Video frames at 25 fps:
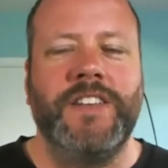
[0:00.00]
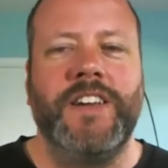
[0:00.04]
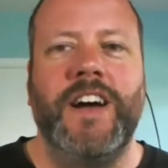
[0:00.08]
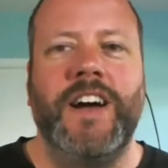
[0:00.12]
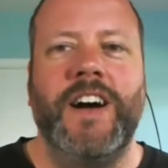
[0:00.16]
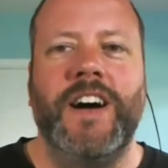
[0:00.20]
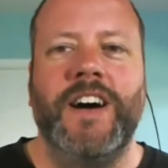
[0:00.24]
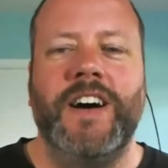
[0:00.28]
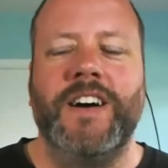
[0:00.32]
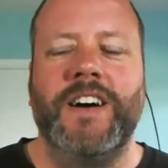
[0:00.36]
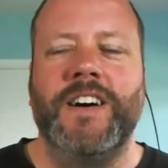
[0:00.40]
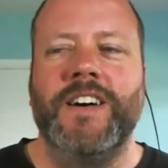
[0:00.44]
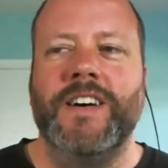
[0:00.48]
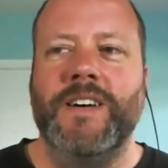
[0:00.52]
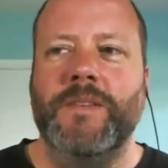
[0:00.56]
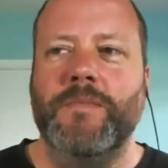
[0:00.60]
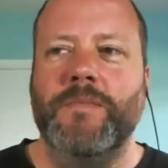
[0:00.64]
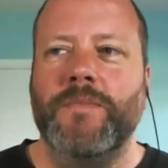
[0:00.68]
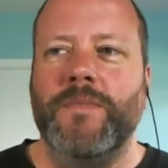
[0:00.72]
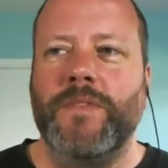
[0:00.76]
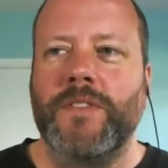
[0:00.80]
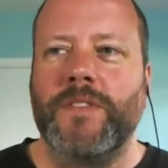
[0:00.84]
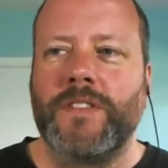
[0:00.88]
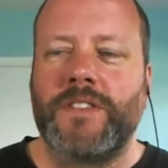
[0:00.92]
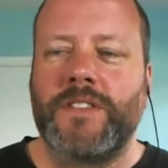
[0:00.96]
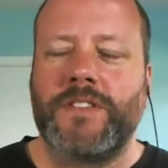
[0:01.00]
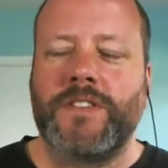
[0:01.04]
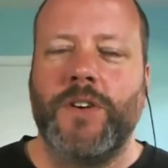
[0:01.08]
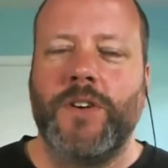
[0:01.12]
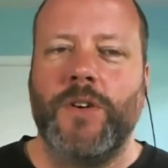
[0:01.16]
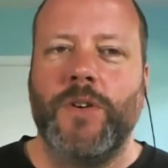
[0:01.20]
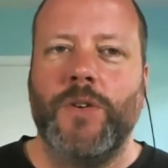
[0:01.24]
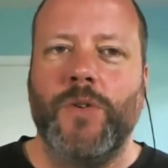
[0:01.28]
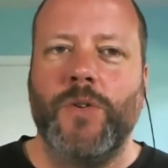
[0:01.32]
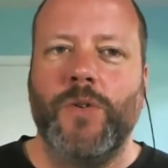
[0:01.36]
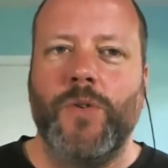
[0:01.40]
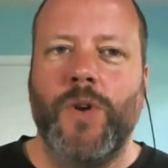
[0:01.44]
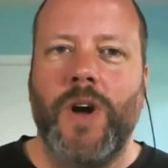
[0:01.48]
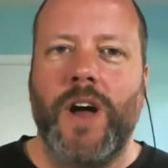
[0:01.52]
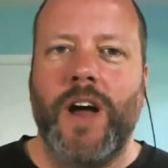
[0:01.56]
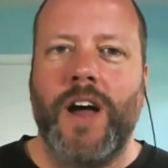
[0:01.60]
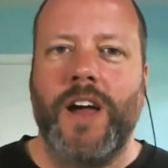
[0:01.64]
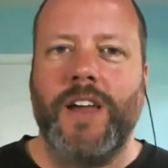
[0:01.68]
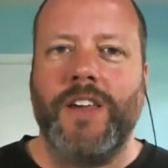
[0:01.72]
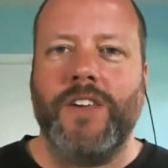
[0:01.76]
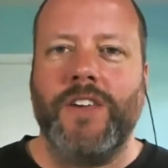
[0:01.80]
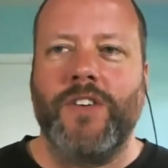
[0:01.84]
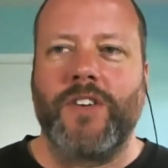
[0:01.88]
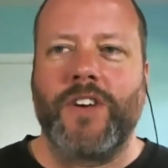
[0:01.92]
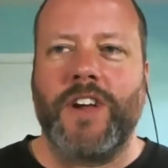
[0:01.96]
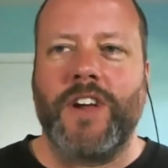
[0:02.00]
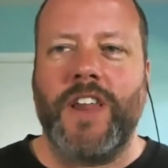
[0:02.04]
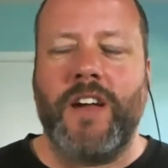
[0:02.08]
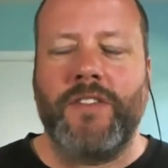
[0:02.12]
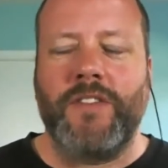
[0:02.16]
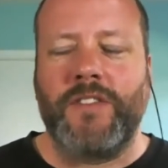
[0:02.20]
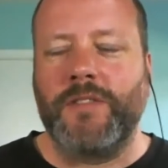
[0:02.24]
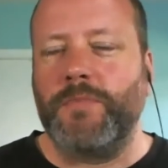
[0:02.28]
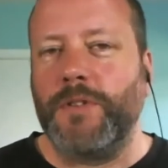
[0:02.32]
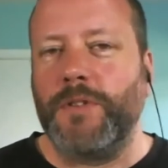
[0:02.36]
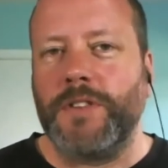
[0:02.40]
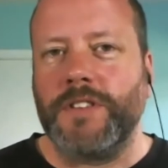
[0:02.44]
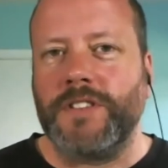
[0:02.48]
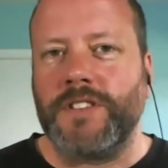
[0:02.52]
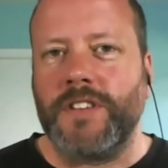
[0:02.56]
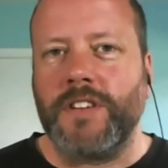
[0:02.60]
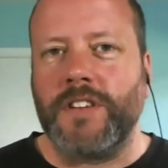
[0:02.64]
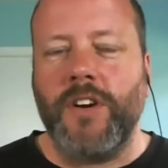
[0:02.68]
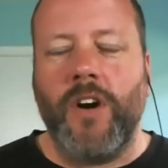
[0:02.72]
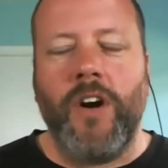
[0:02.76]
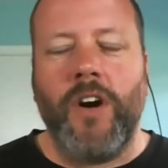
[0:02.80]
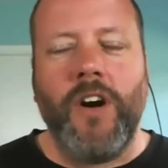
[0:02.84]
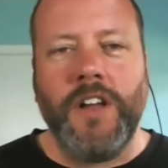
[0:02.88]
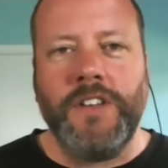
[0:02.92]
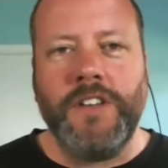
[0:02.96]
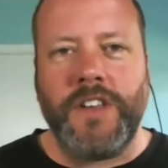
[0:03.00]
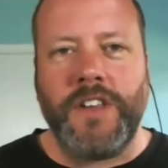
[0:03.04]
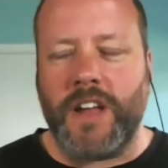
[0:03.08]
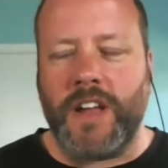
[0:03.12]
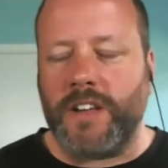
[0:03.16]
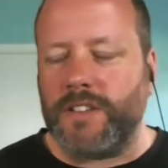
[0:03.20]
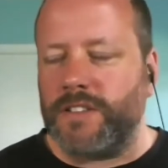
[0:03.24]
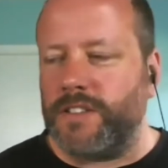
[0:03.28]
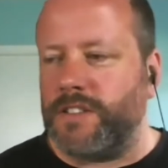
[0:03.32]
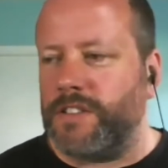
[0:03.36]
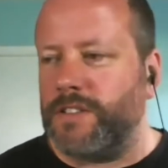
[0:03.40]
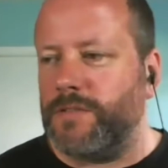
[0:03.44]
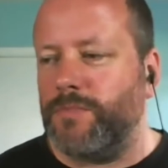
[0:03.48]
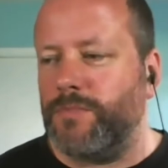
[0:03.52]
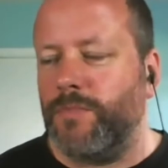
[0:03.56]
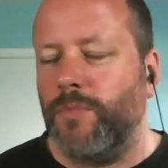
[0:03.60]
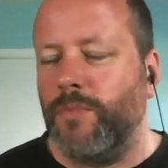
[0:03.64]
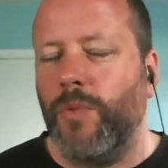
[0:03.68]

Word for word: so you're going to have to put this in context.